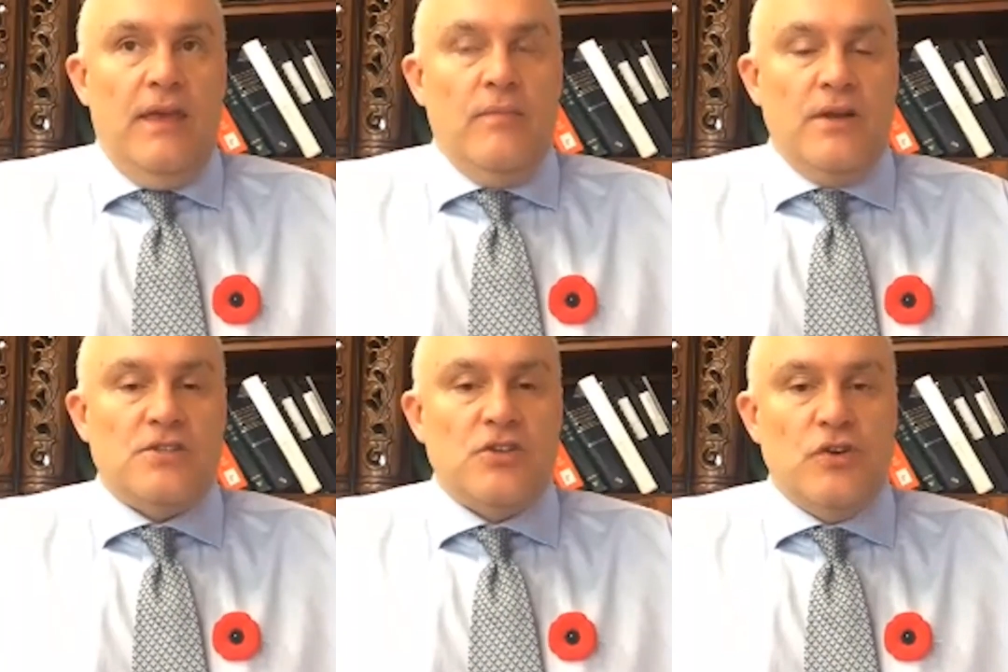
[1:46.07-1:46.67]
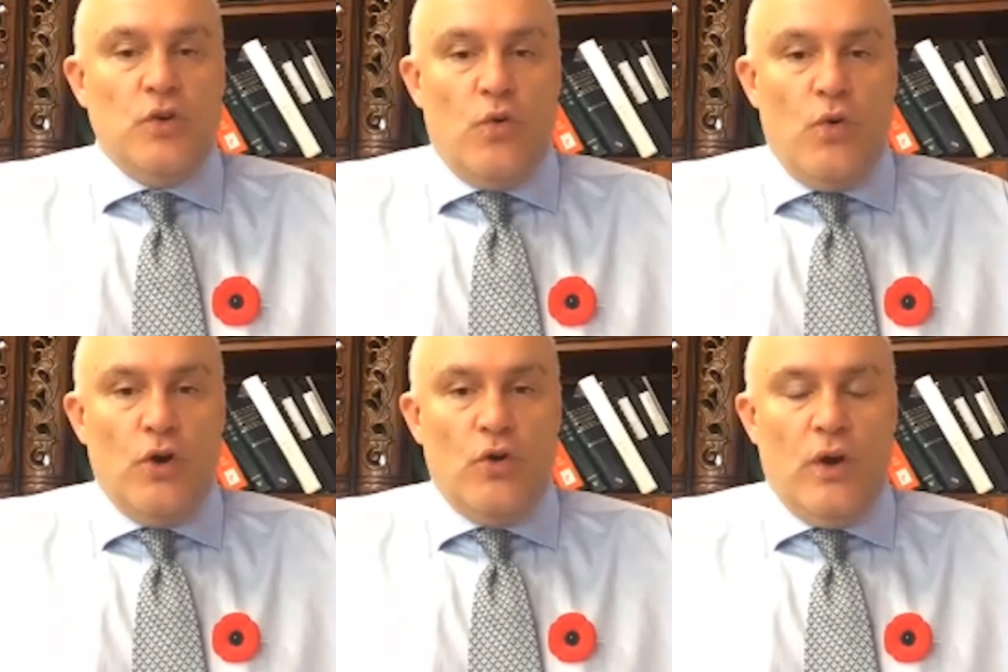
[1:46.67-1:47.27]
ministerial
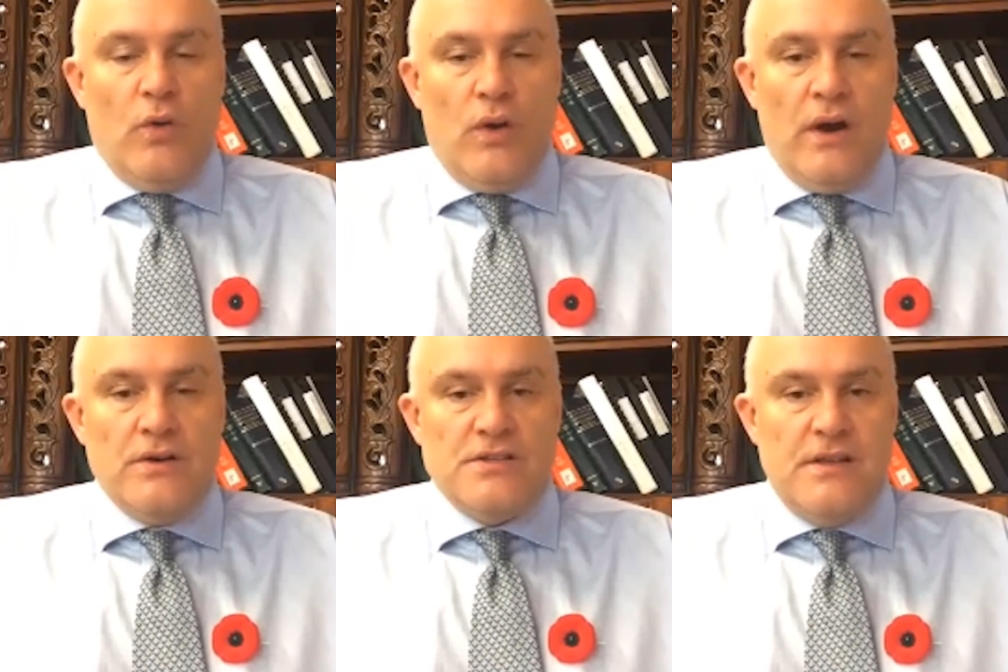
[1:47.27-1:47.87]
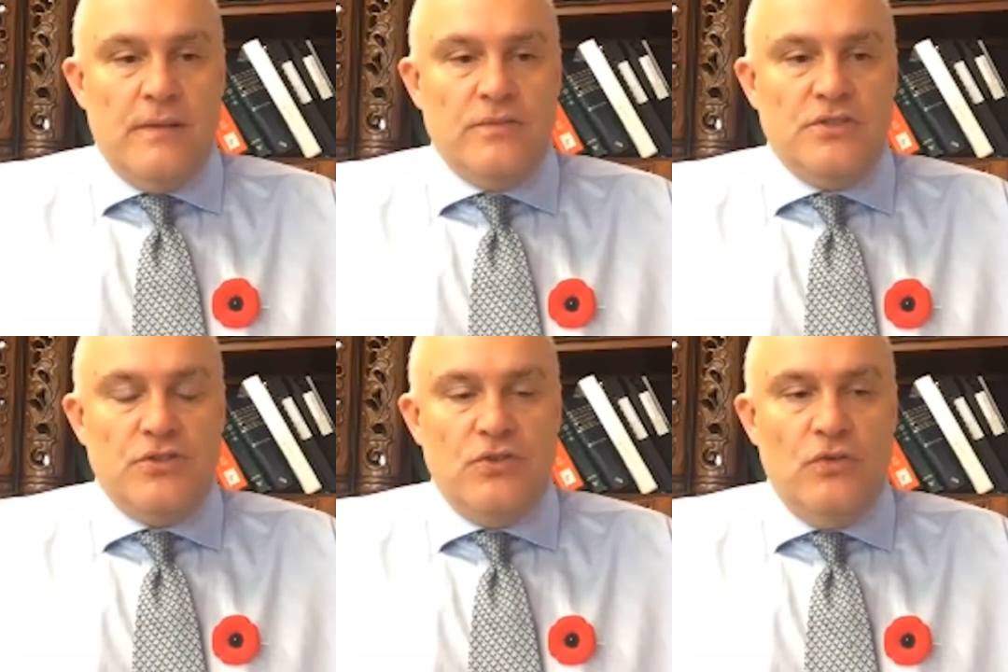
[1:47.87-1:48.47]
order requires them
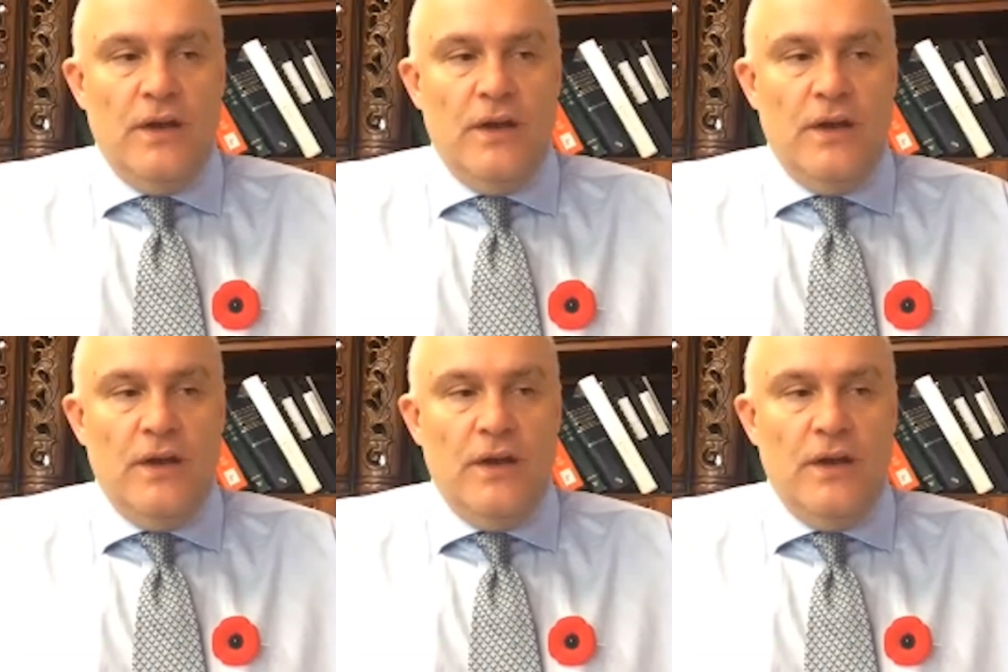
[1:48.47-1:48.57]
to